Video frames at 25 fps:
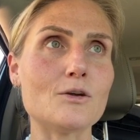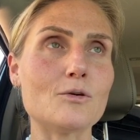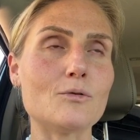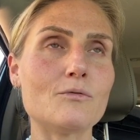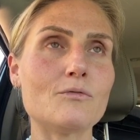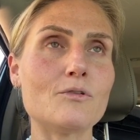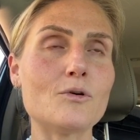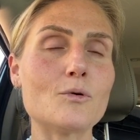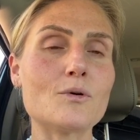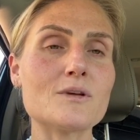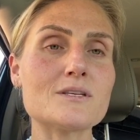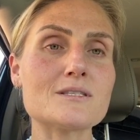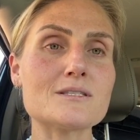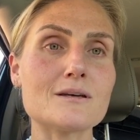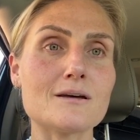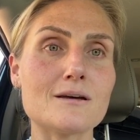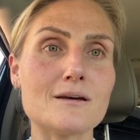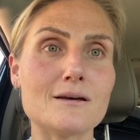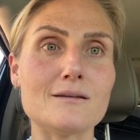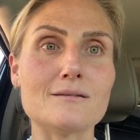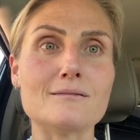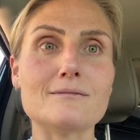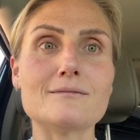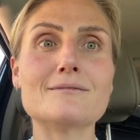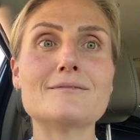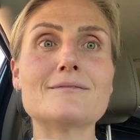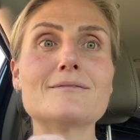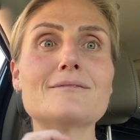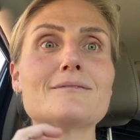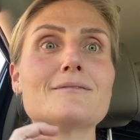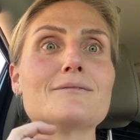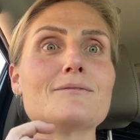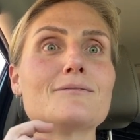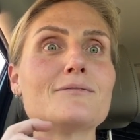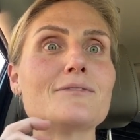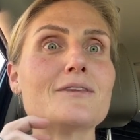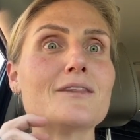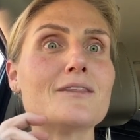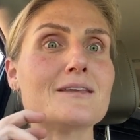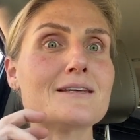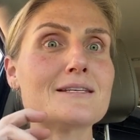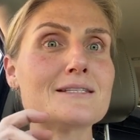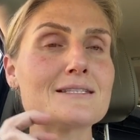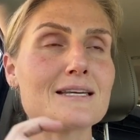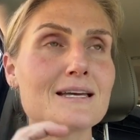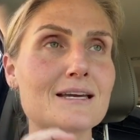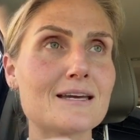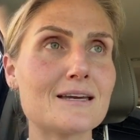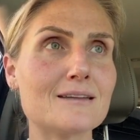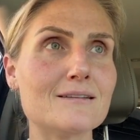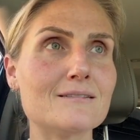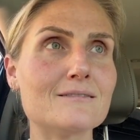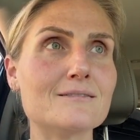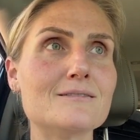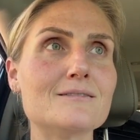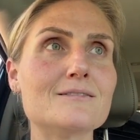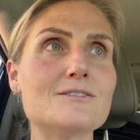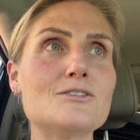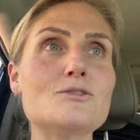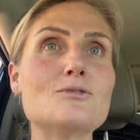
focus on the things I can